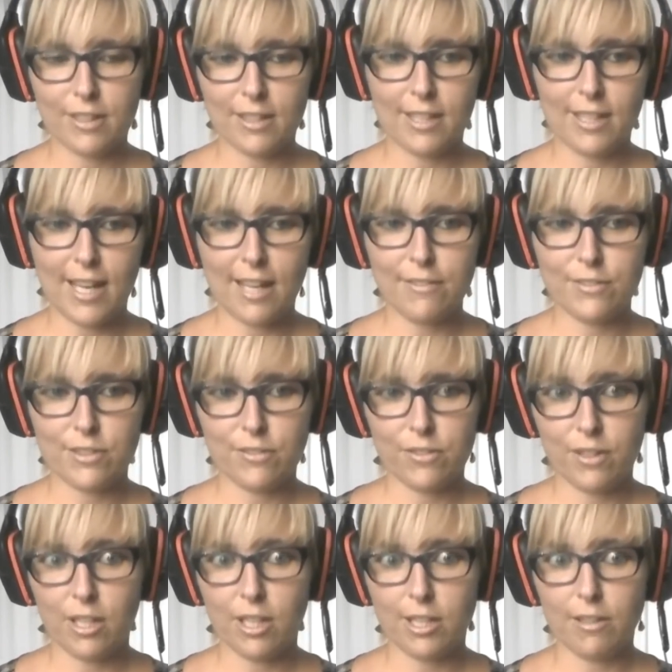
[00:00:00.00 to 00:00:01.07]
uh, lives of
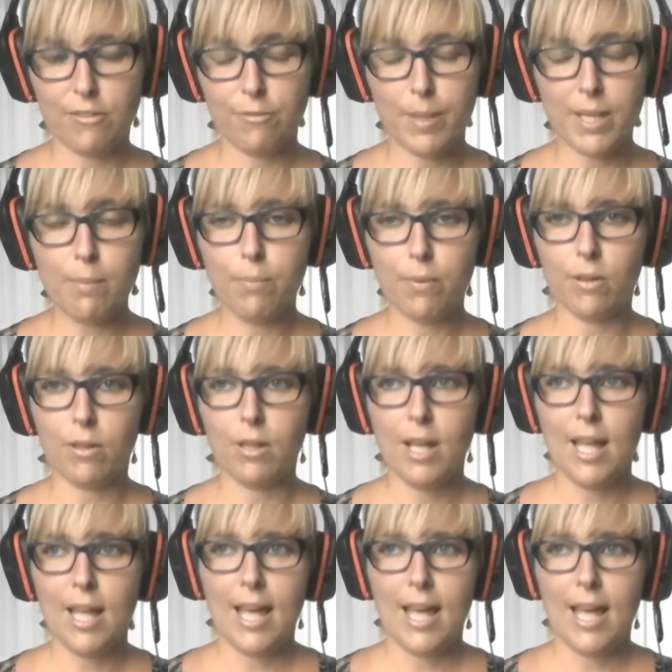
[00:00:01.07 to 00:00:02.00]
a lot of people.